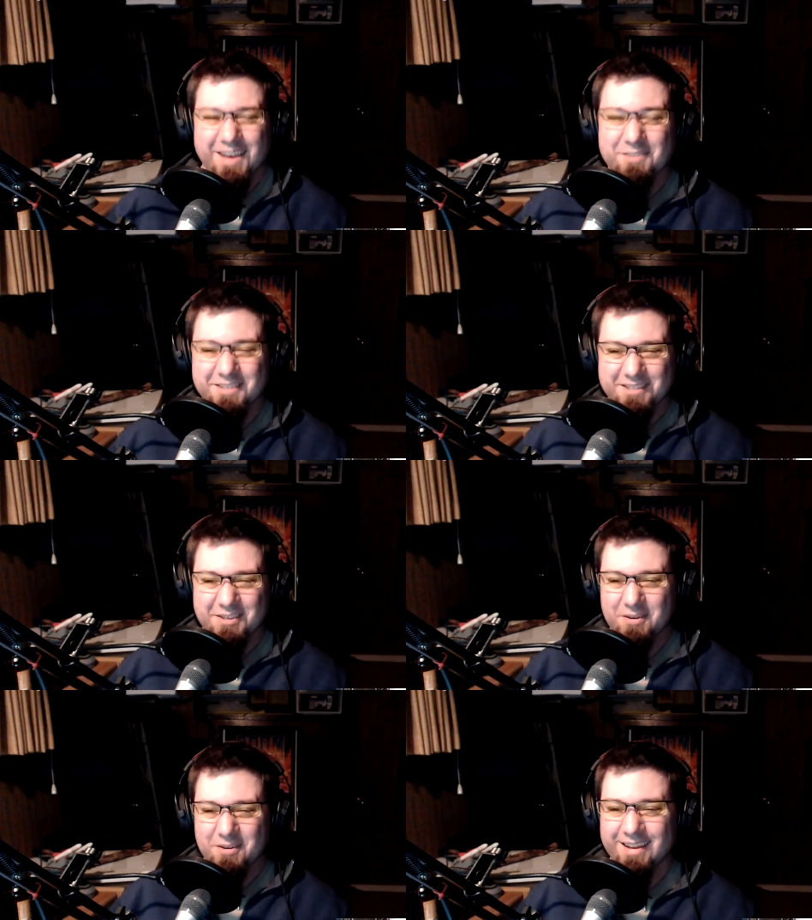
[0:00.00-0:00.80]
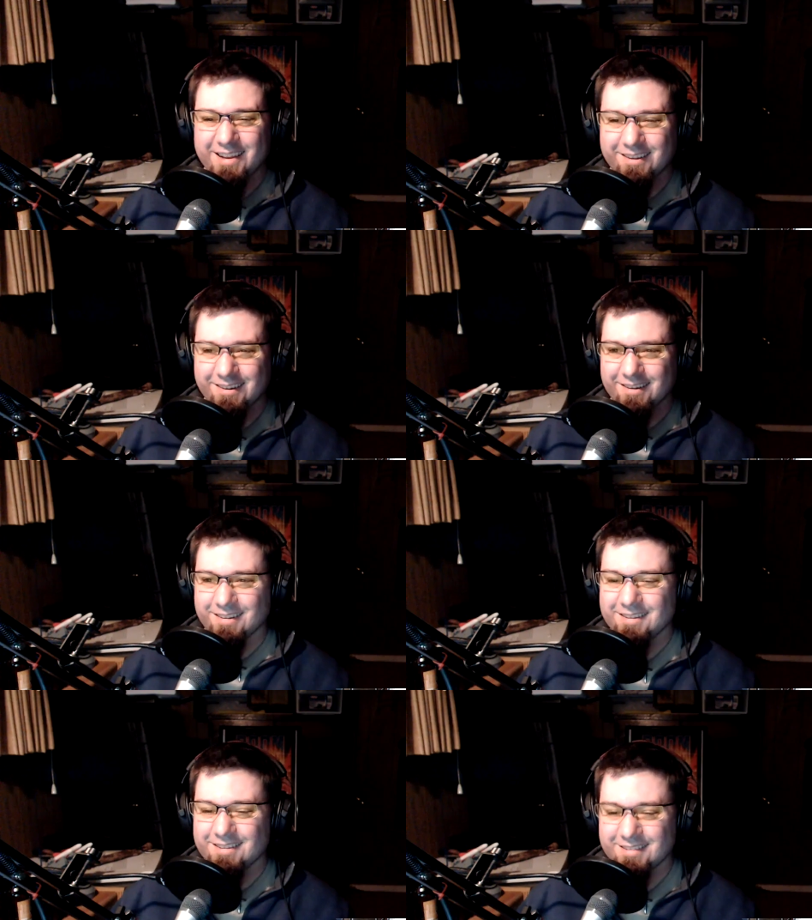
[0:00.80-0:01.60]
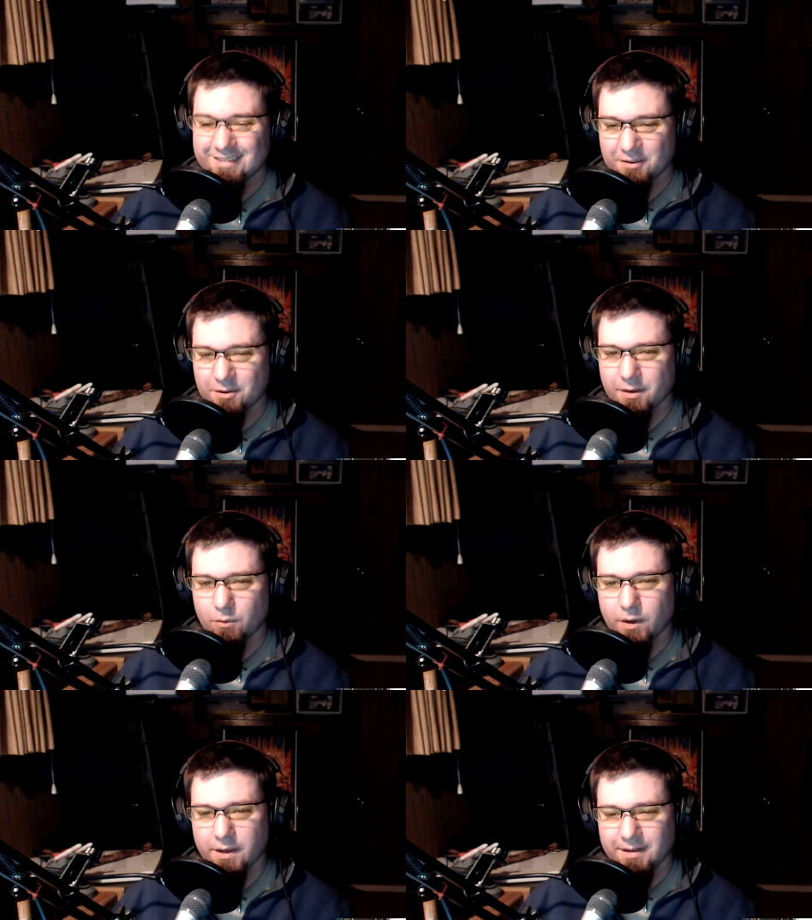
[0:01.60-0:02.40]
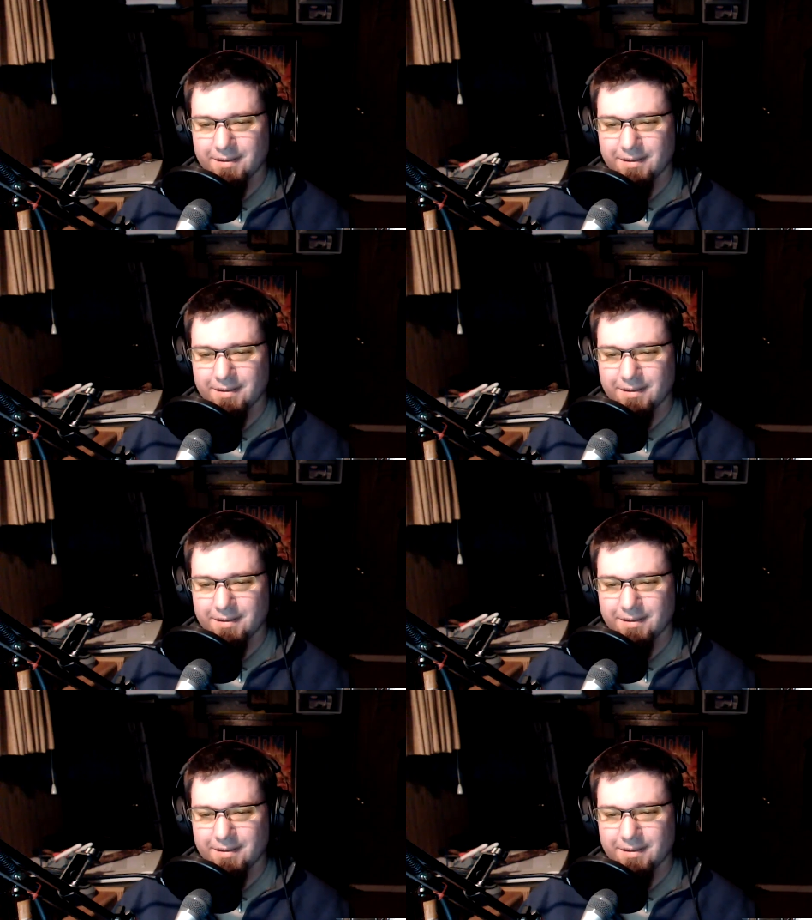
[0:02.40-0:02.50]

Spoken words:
That was you getting your. Okay, what?